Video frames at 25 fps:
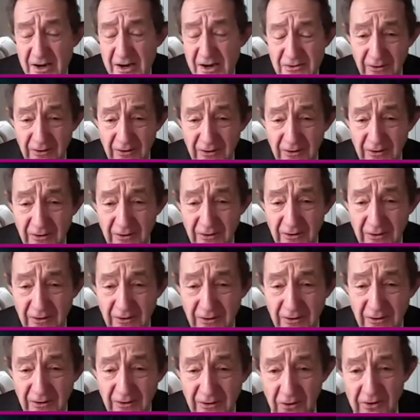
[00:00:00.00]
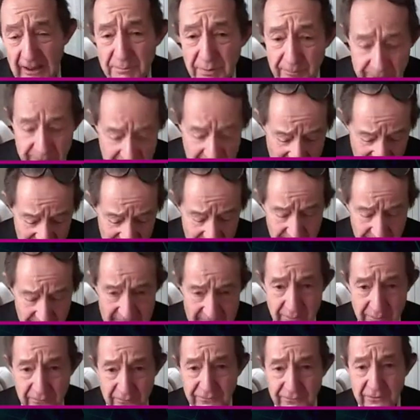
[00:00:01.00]
We're simply no longer
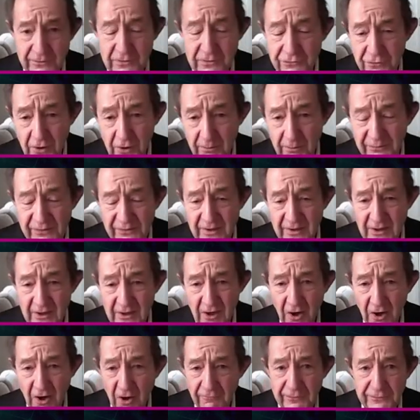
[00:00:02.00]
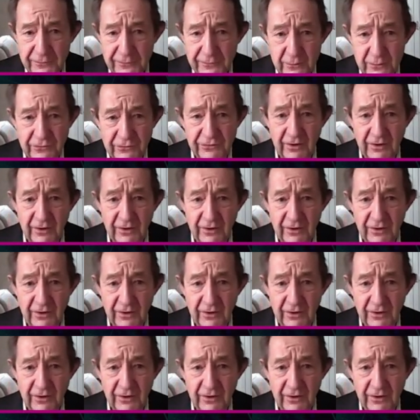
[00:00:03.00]
preparing people for the jobs